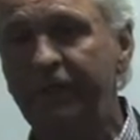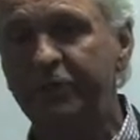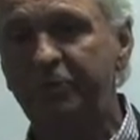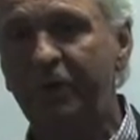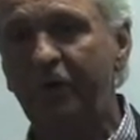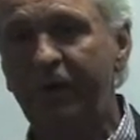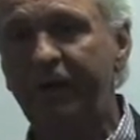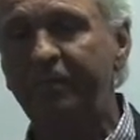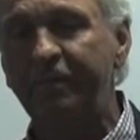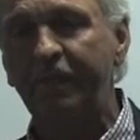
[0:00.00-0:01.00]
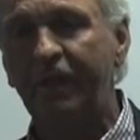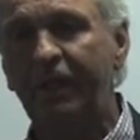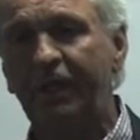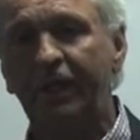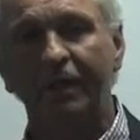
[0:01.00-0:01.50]
this program,
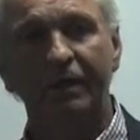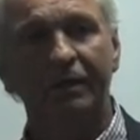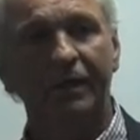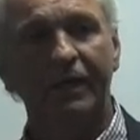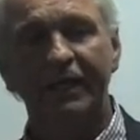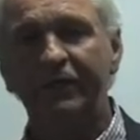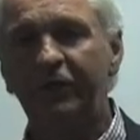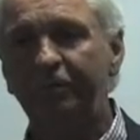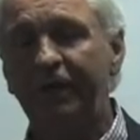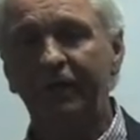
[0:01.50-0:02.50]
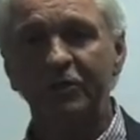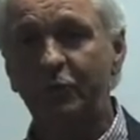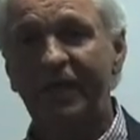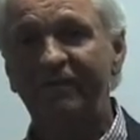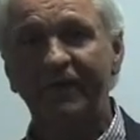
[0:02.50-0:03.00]
I'd like to hear about it because
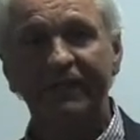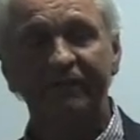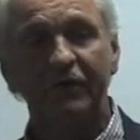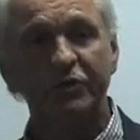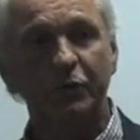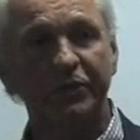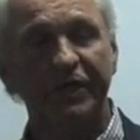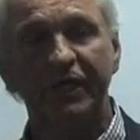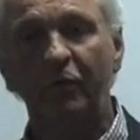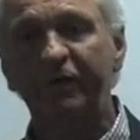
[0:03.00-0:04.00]
we haven't had the first one yet.